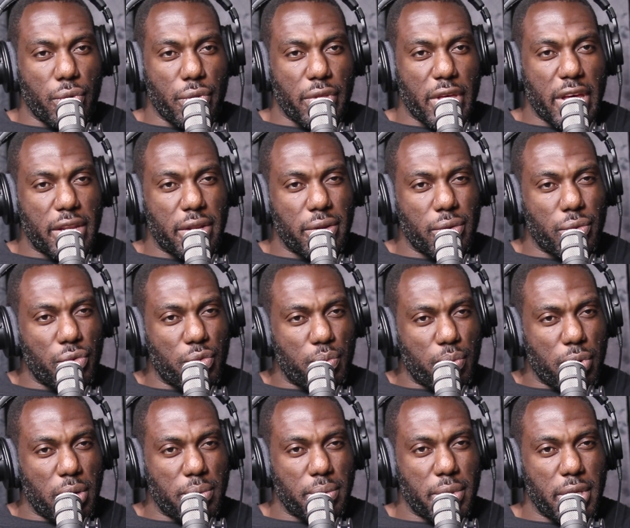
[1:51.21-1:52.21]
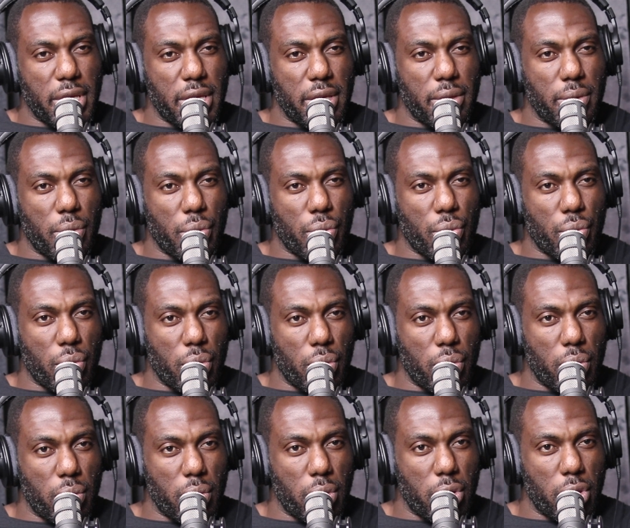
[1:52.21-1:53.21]
I knew him before that, and it was
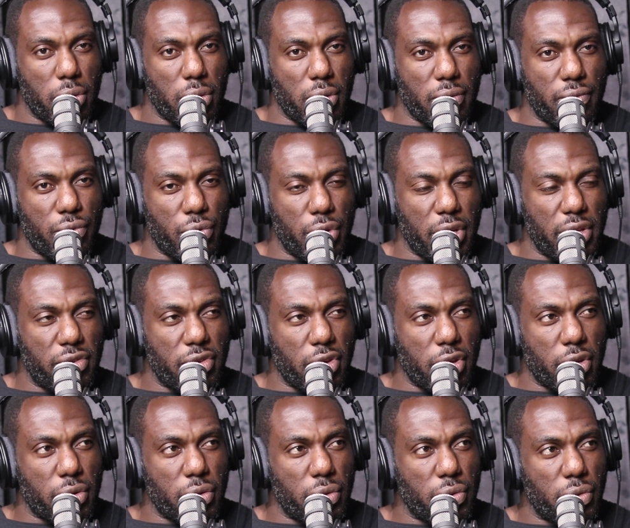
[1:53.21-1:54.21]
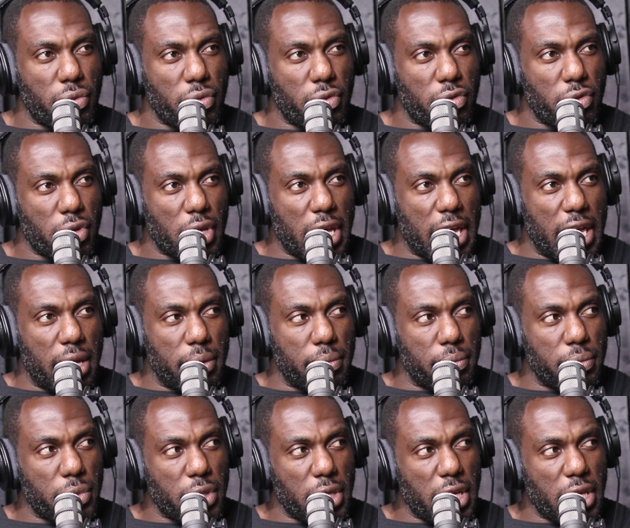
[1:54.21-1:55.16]
probably through the footy circles.